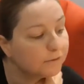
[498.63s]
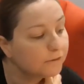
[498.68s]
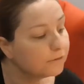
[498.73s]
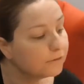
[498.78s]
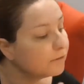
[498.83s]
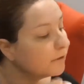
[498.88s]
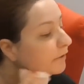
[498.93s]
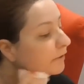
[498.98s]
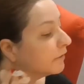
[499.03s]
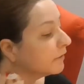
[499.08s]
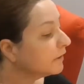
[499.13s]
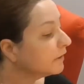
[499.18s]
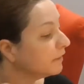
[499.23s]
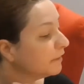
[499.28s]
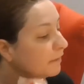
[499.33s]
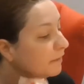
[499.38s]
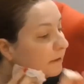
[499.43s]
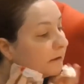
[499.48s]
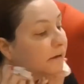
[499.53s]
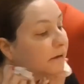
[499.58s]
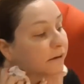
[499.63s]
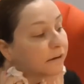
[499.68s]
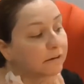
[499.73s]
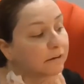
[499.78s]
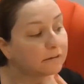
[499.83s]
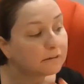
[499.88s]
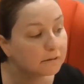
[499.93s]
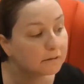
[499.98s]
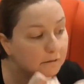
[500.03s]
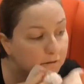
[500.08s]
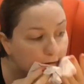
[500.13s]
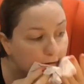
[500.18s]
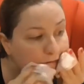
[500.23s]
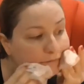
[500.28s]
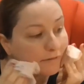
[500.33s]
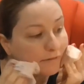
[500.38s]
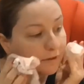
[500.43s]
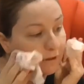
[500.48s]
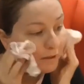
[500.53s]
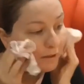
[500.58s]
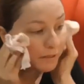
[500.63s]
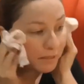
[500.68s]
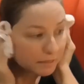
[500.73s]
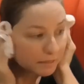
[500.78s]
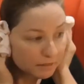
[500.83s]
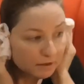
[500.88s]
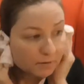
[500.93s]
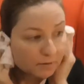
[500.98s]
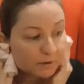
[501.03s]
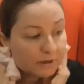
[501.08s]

So I think there